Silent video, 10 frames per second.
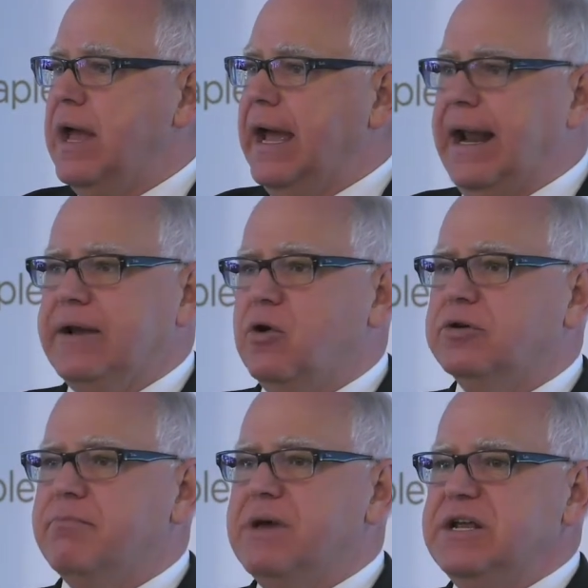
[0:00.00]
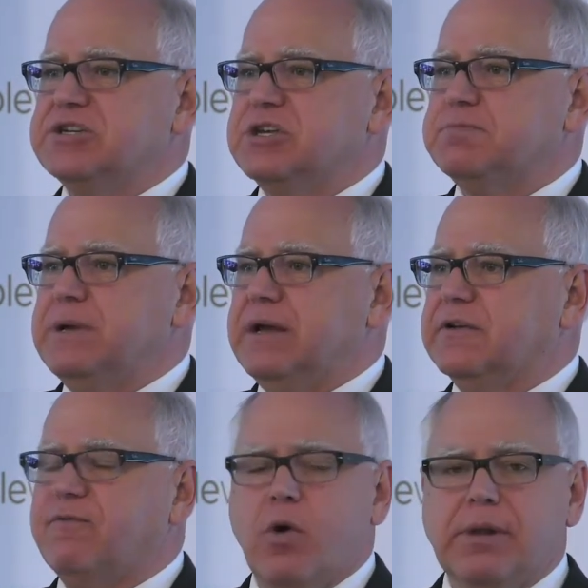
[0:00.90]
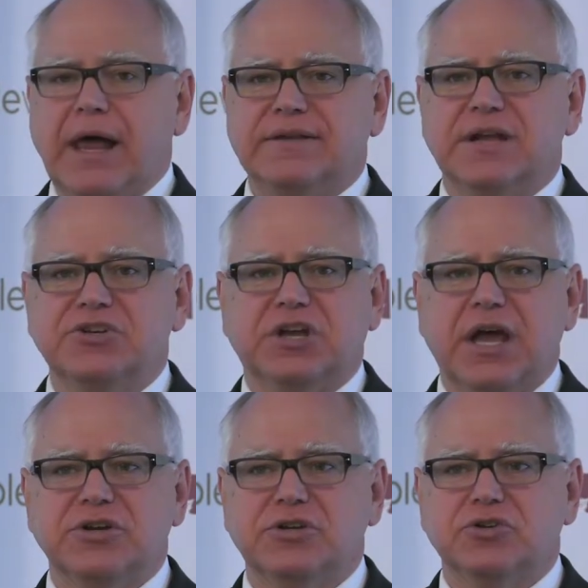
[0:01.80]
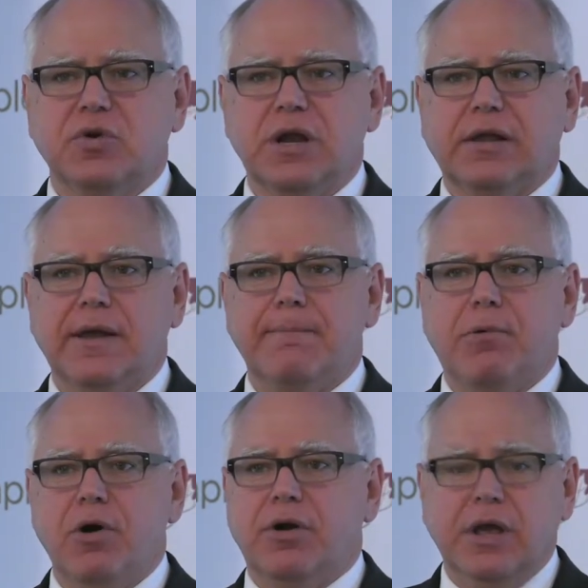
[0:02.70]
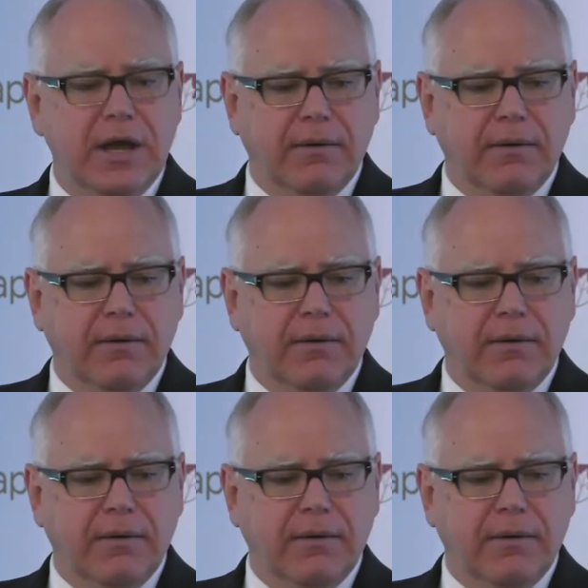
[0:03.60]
and I don't diminish this because formalized education is critically important.